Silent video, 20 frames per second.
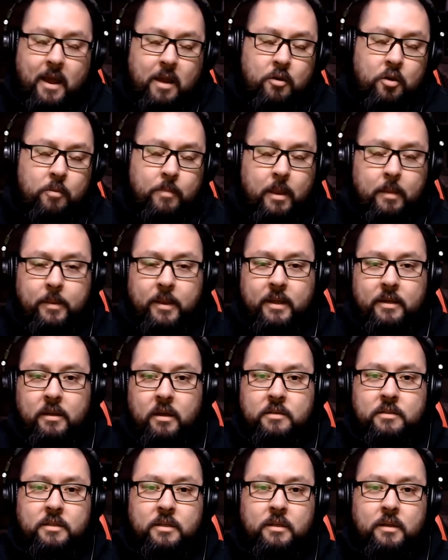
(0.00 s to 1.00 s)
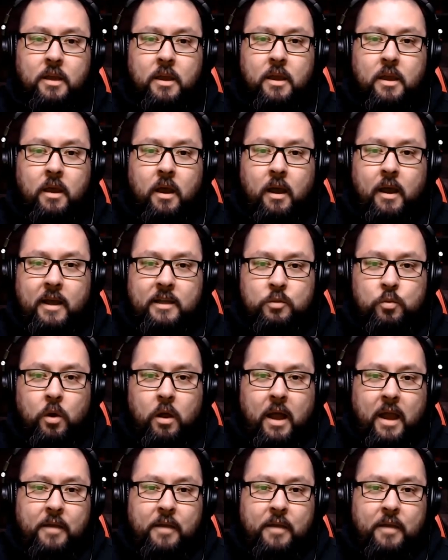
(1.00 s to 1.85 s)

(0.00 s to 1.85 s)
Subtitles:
I don't know. Maybe he doesn't as well.